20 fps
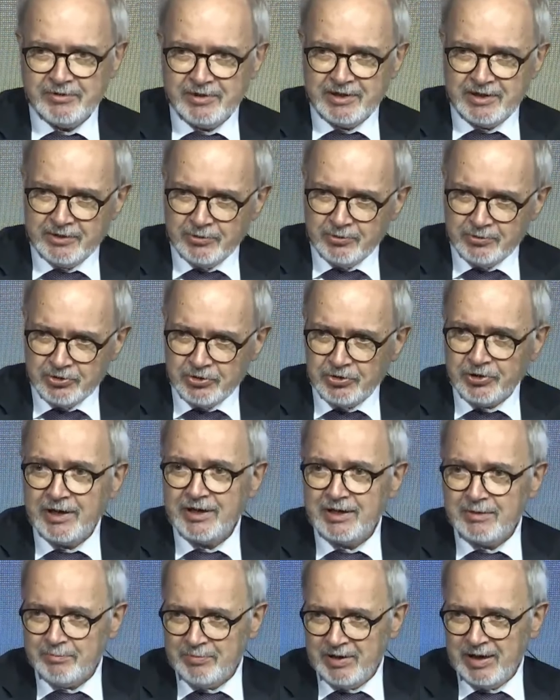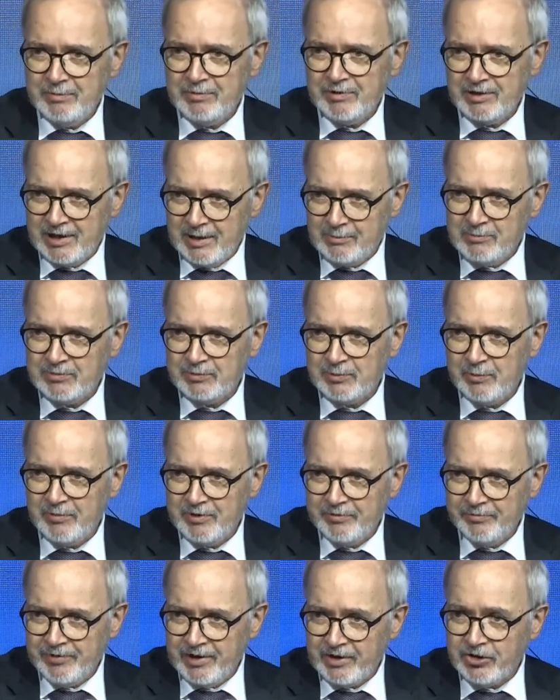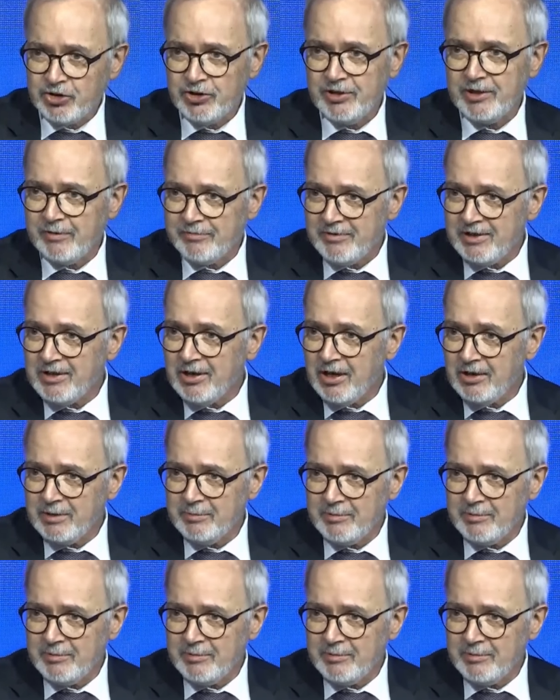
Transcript: Ukrainian people comes from the functioning of the economy.